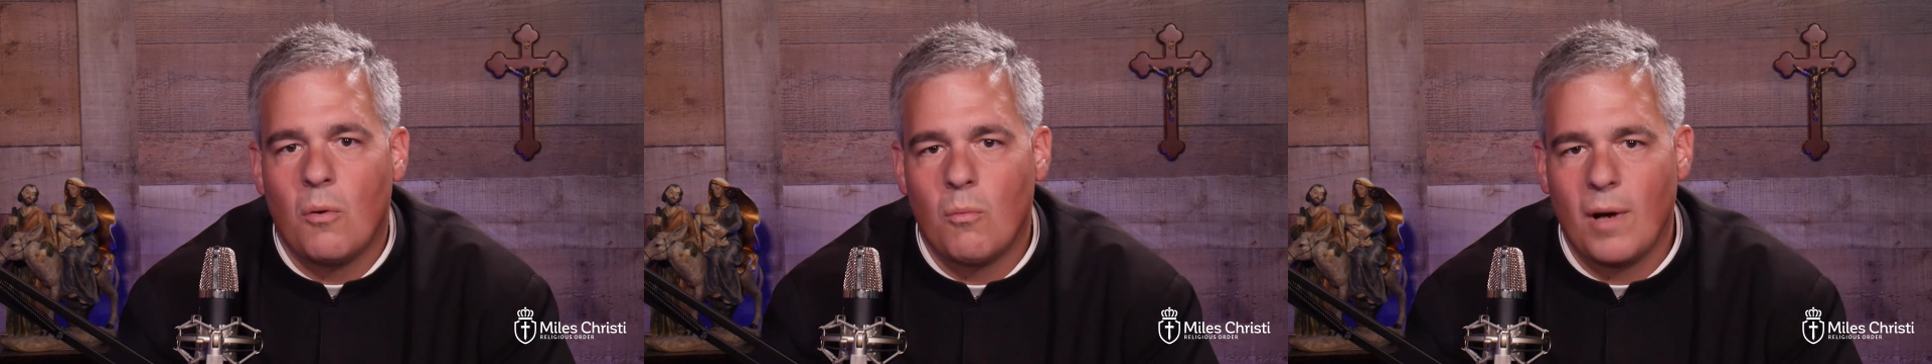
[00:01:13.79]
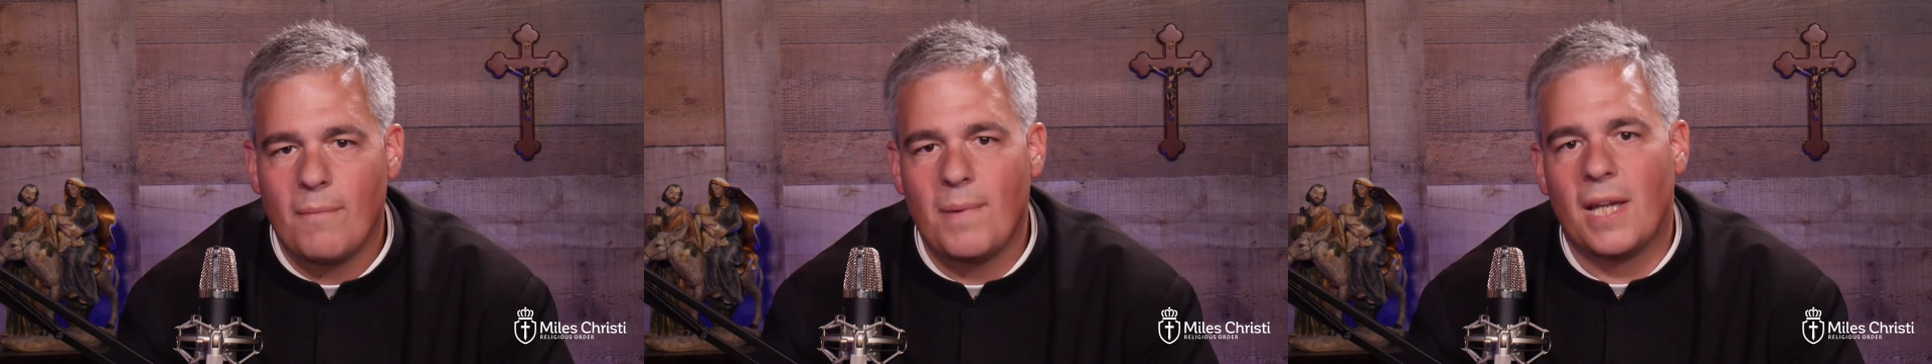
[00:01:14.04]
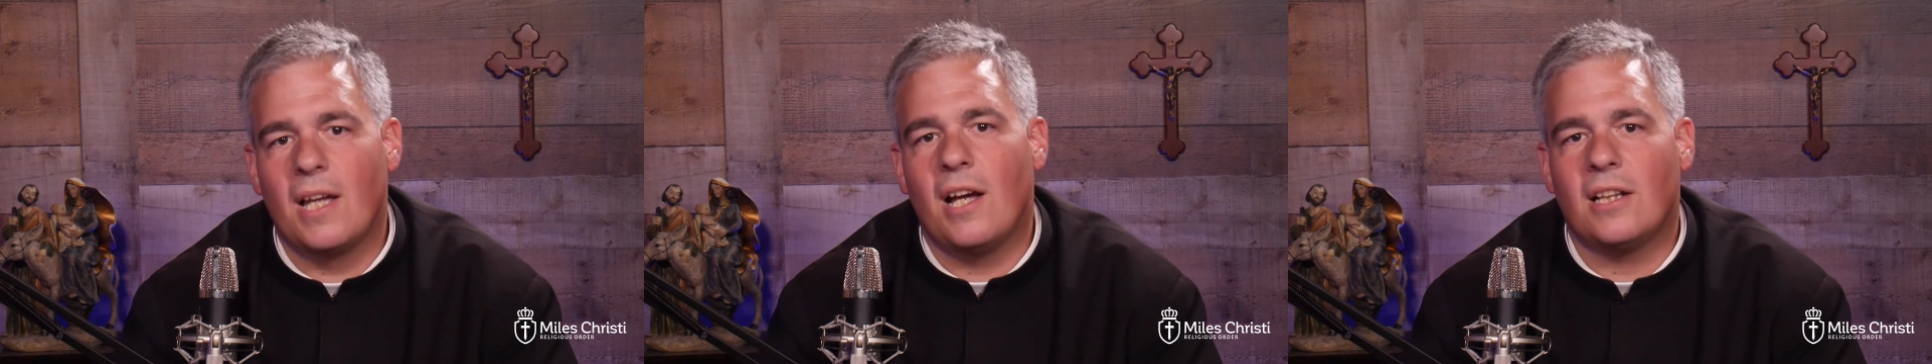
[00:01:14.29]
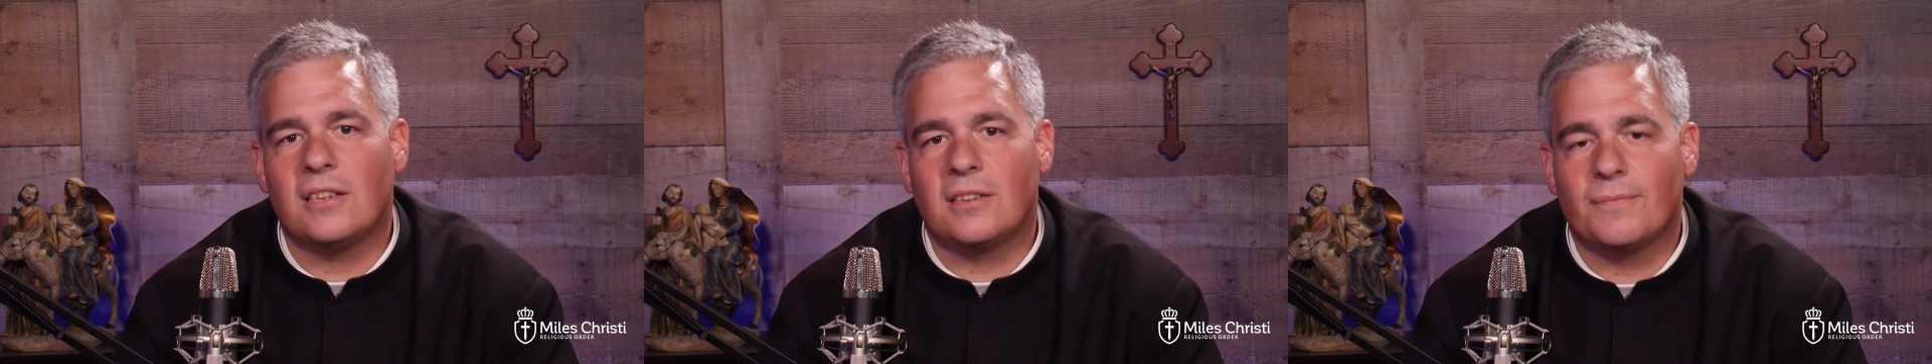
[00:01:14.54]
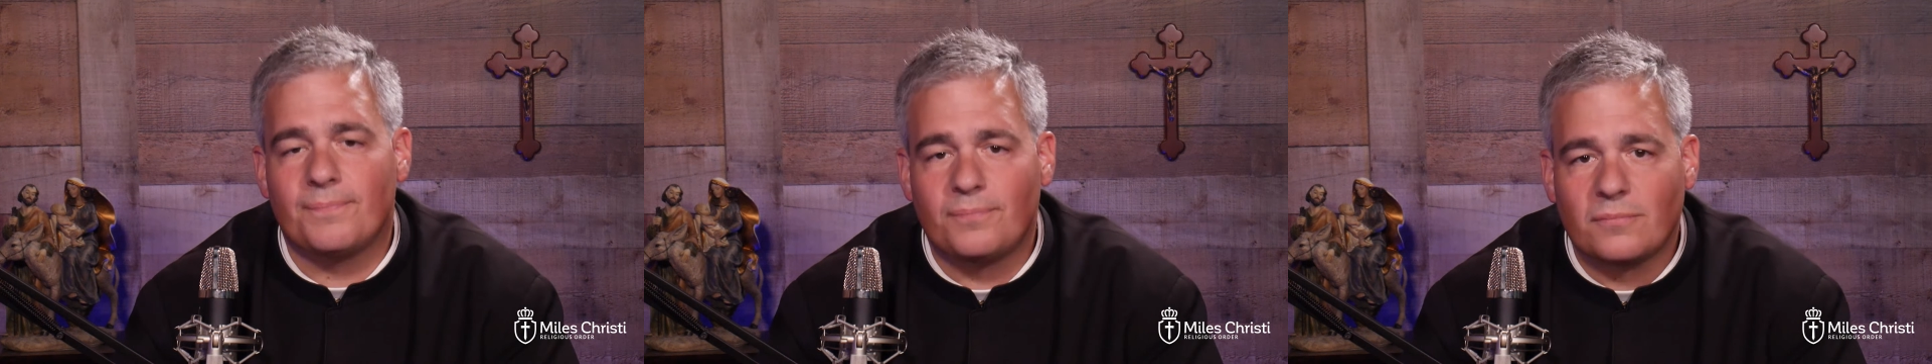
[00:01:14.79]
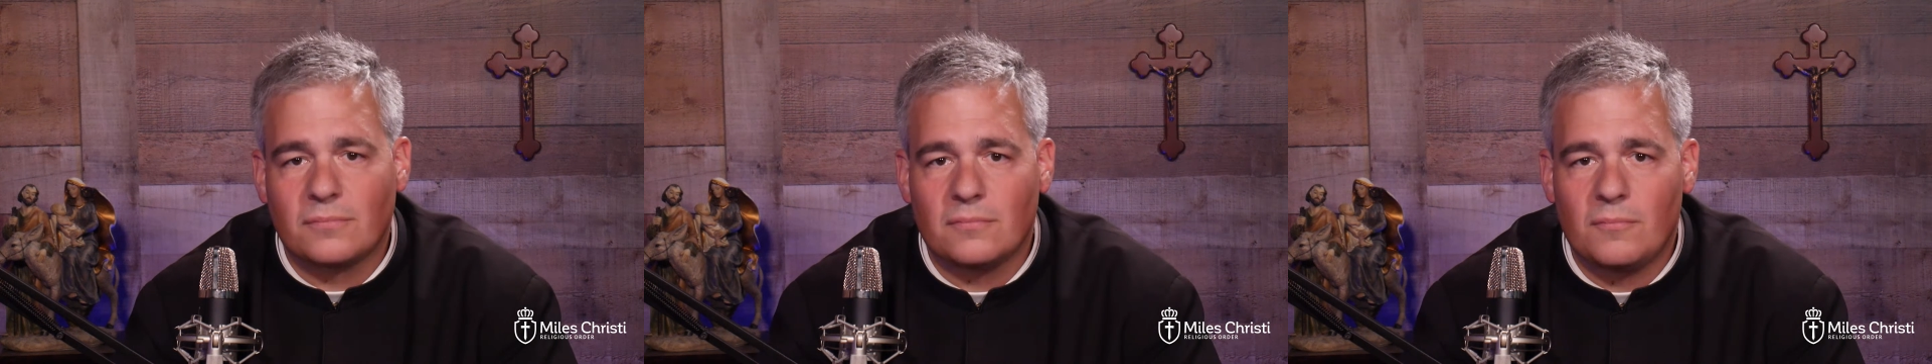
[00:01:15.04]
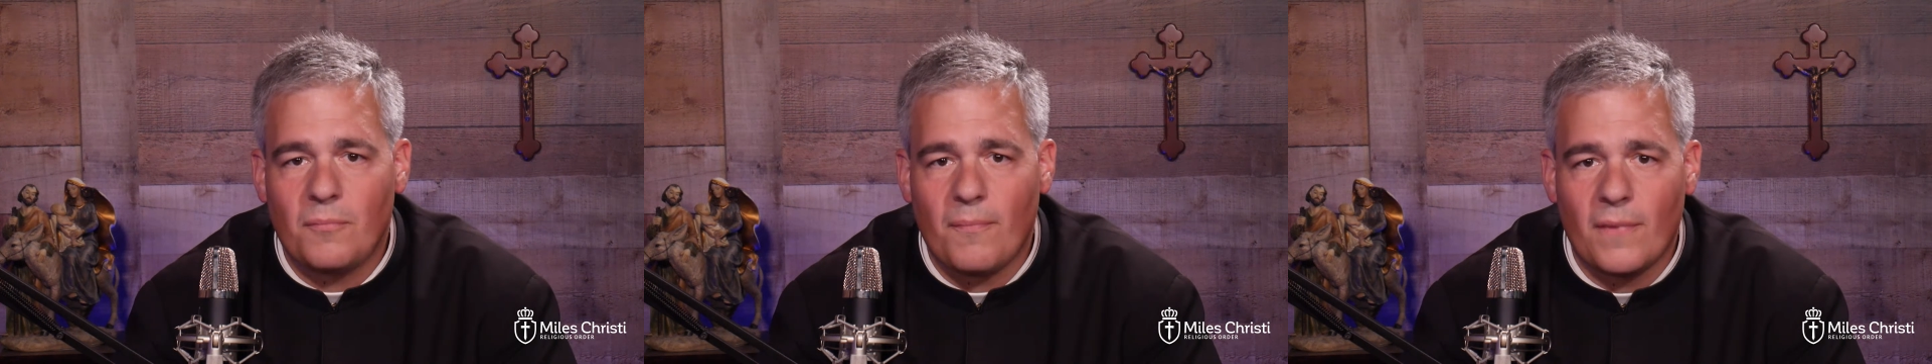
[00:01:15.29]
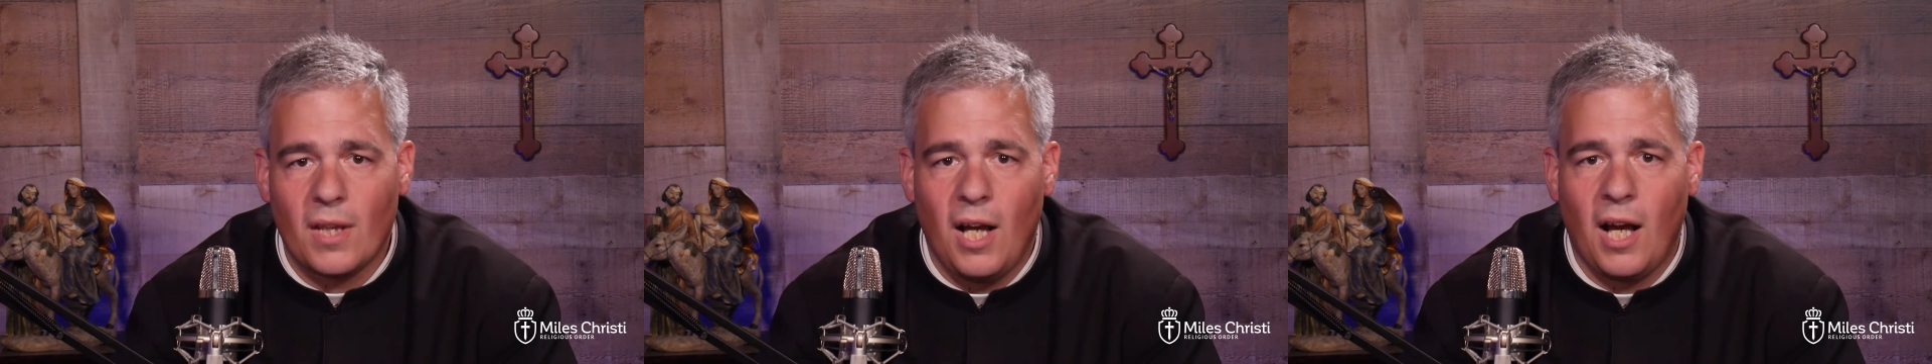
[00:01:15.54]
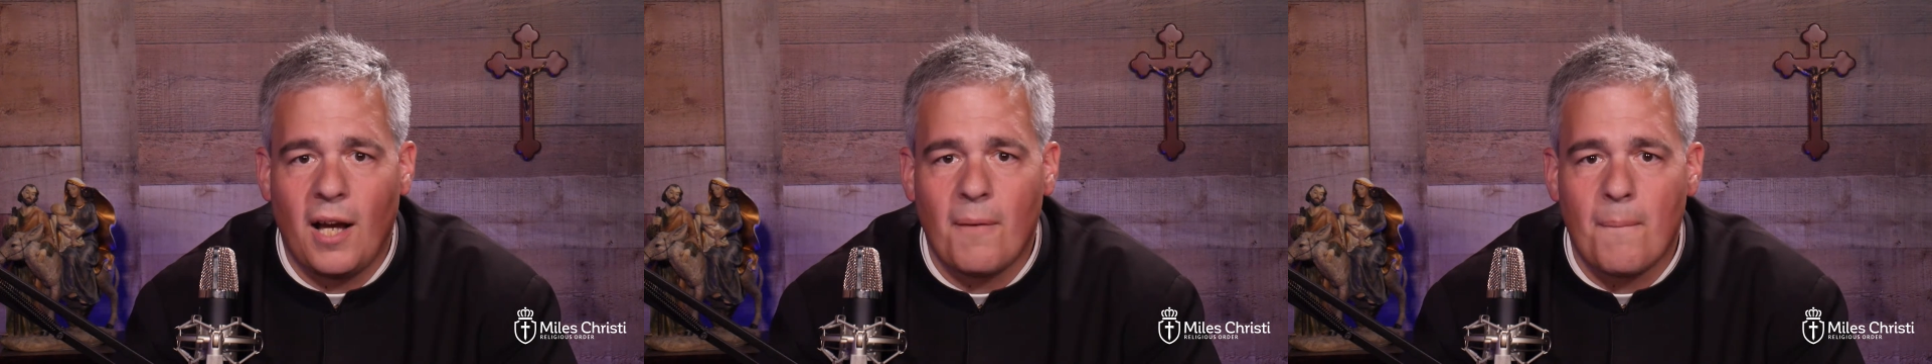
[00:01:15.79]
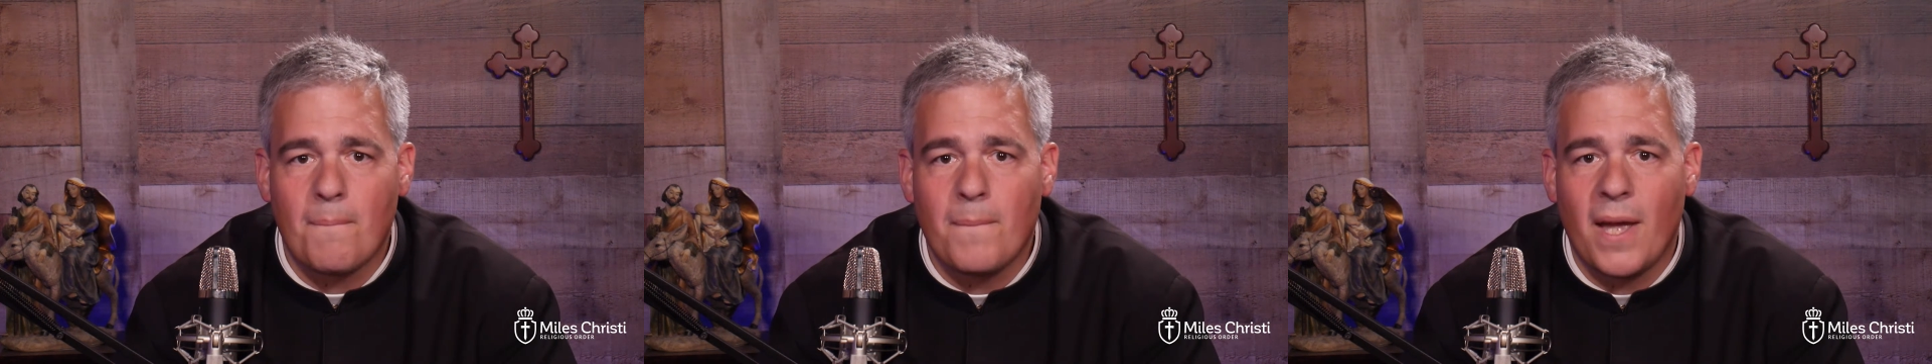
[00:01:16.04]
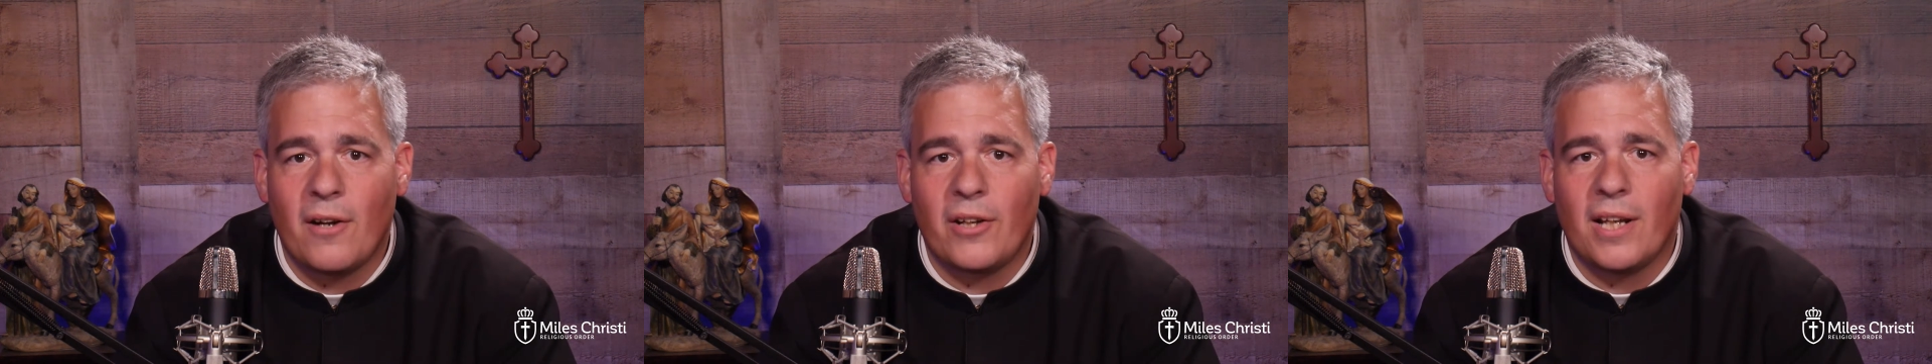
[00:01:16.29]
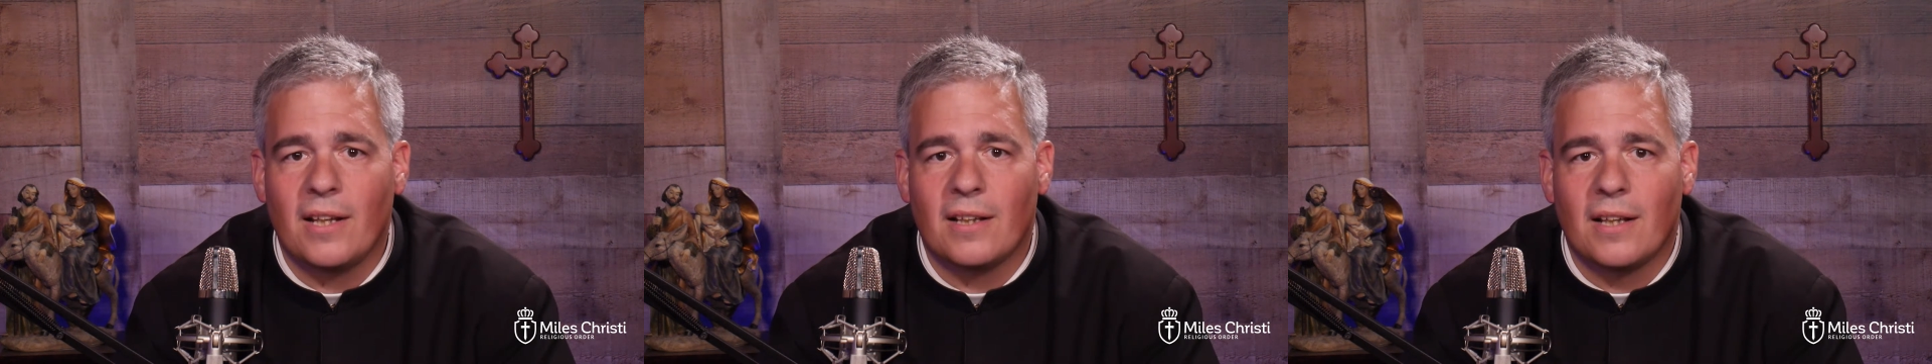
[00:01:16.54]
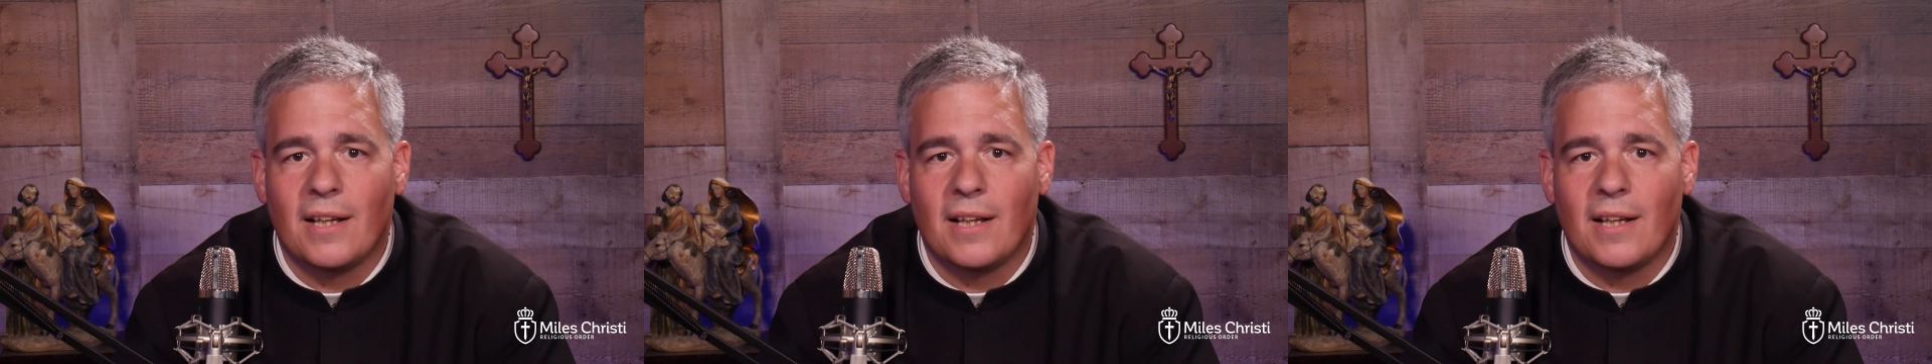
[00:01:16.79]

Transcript: Why? Because Mary